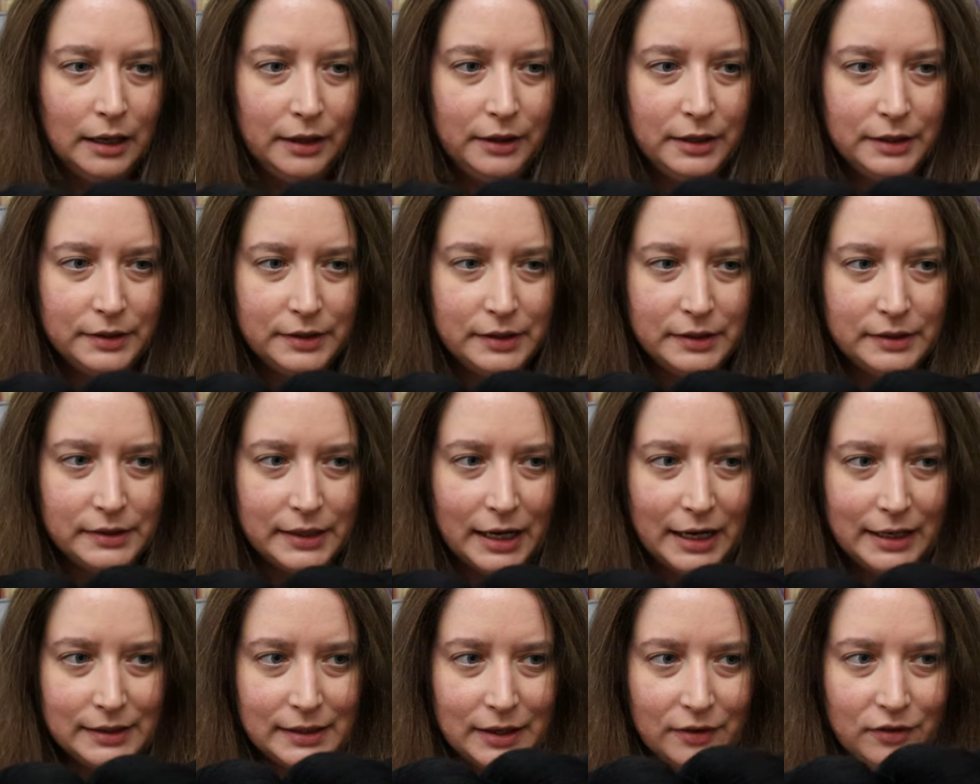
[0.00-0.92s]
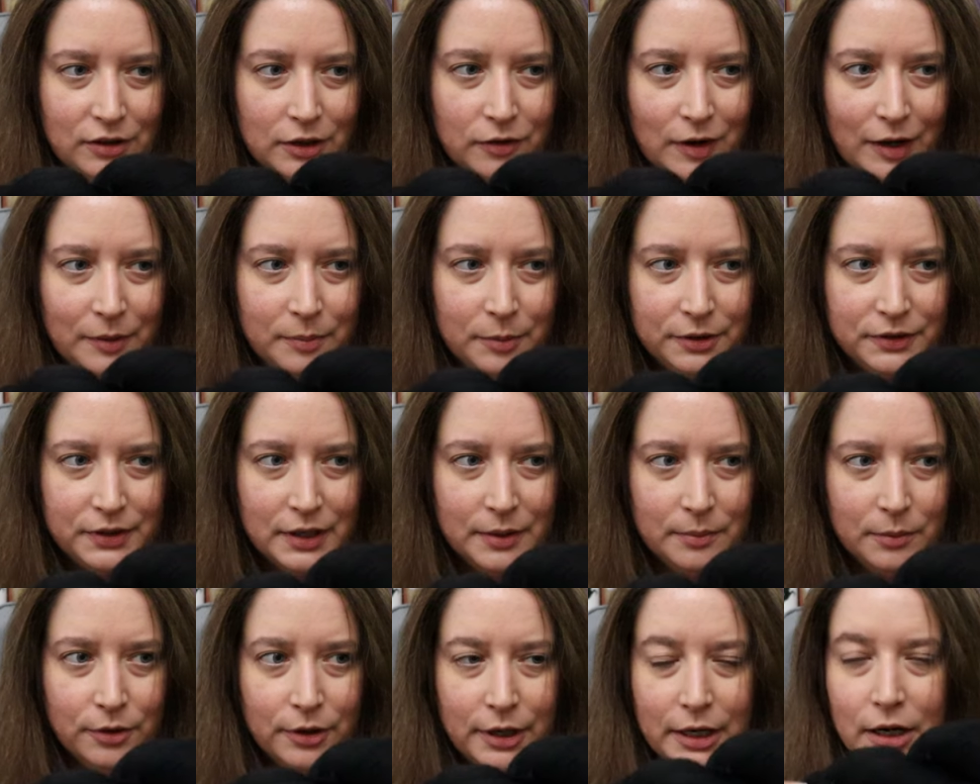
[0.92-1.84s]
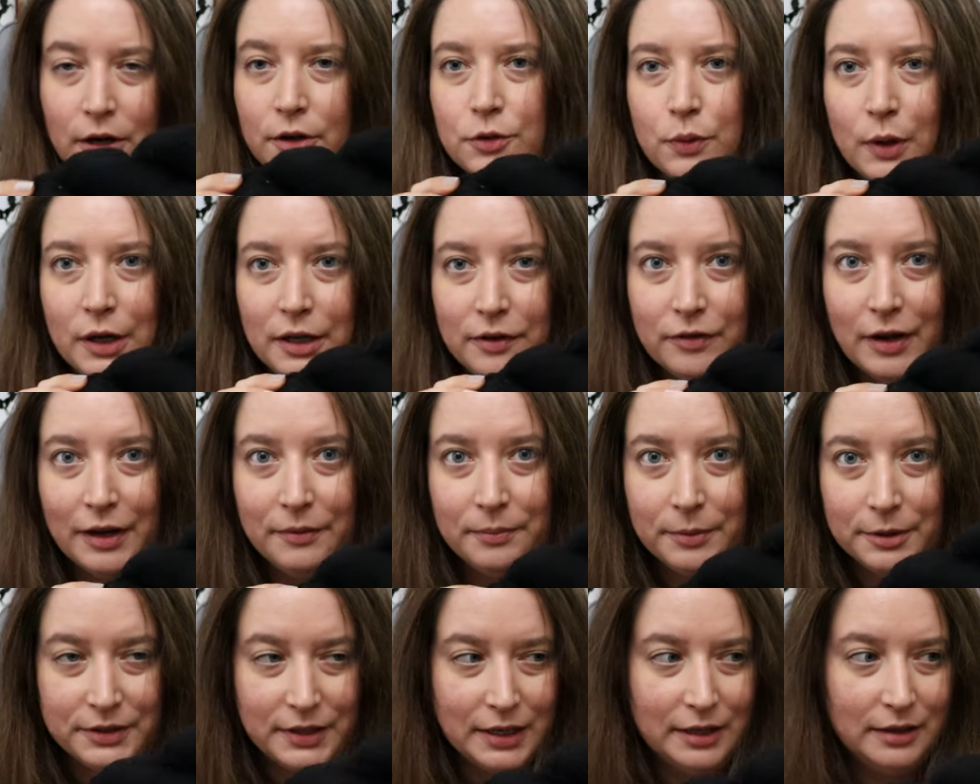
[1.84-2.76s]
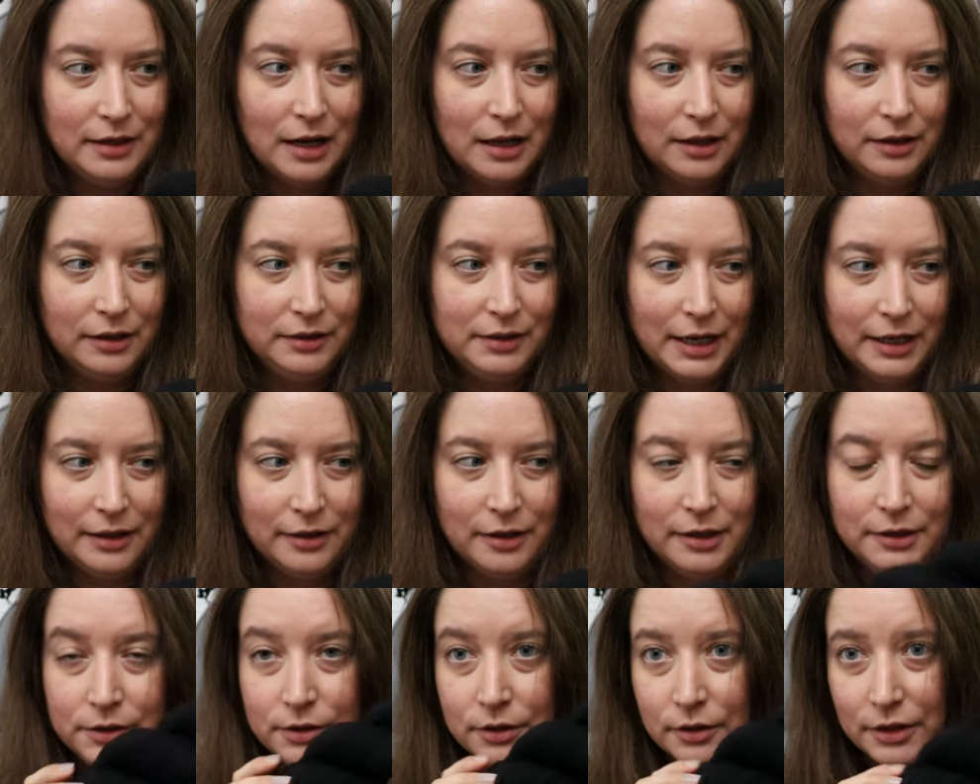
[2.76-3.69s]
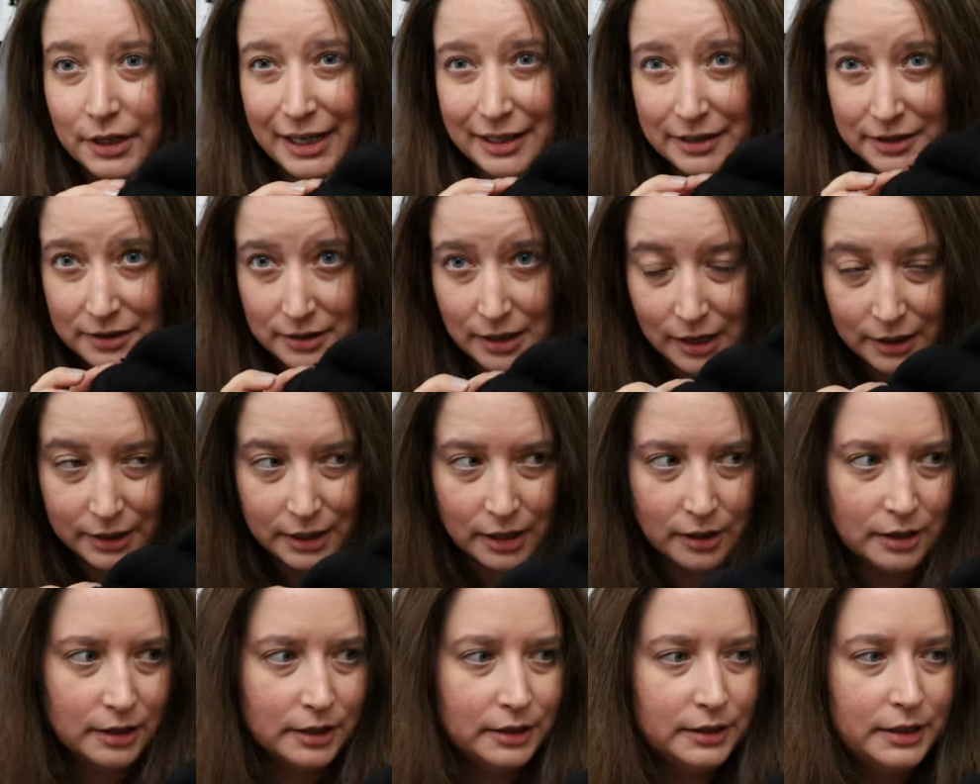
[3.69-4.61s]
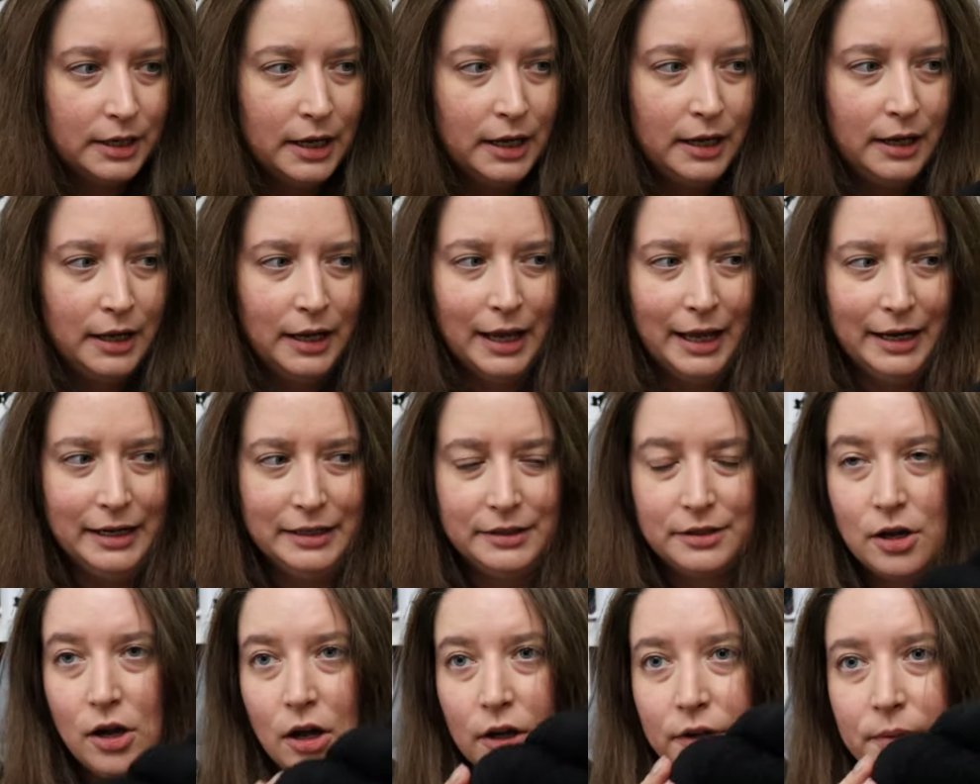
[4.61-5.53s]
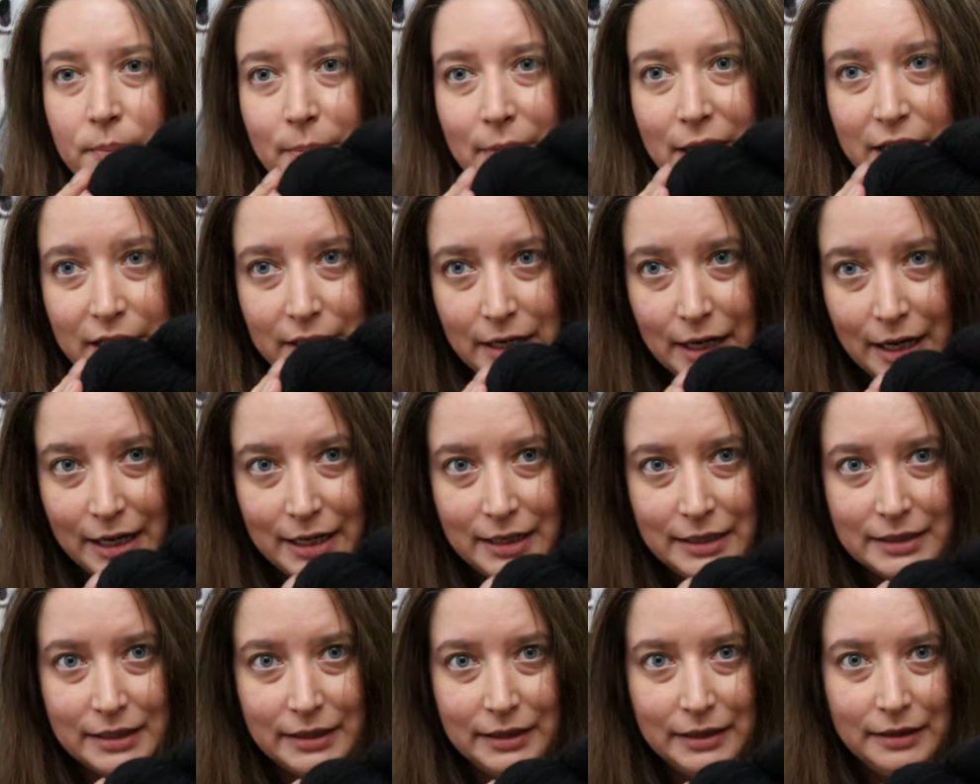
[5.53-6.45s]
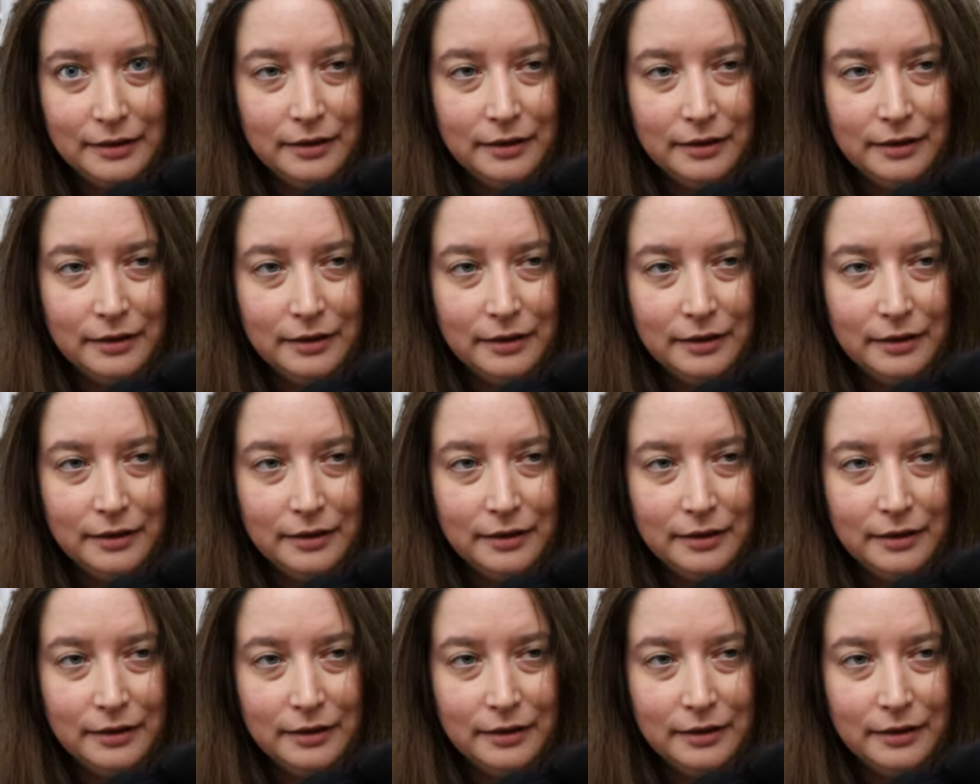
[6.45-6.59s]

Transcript: This is a 75% merino, 25% nylon, so like a sock yarn, and it's called Midnight.